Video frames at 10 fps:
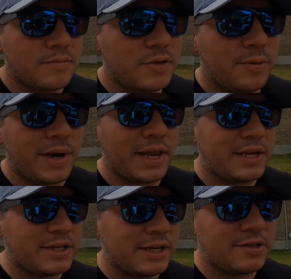you know, make
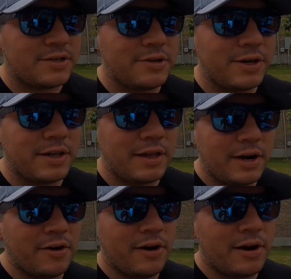any changes to it
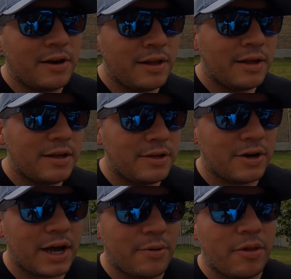later on. You
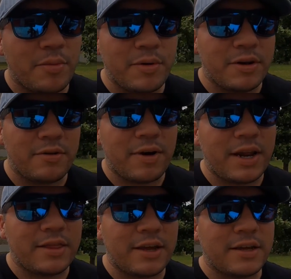know, kind of wanted to build it
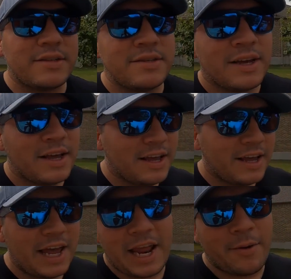right things.
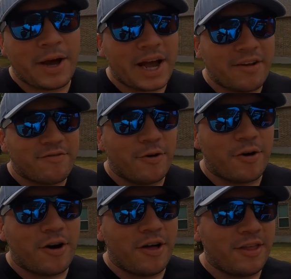And anyway, I got a
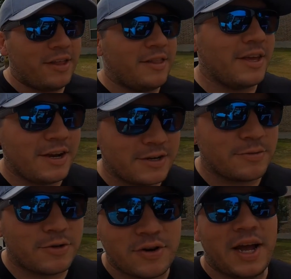phone call that the gears
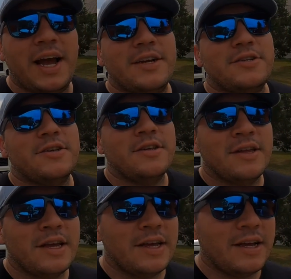were trashed,
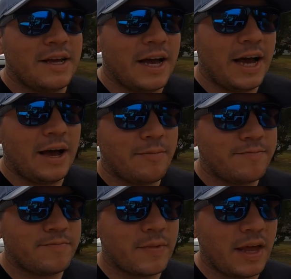
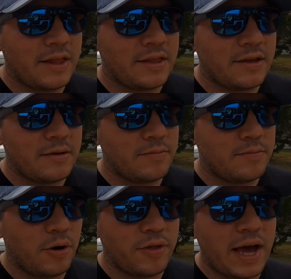and
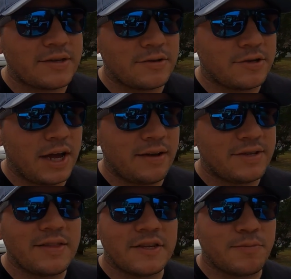that both axle shafts had the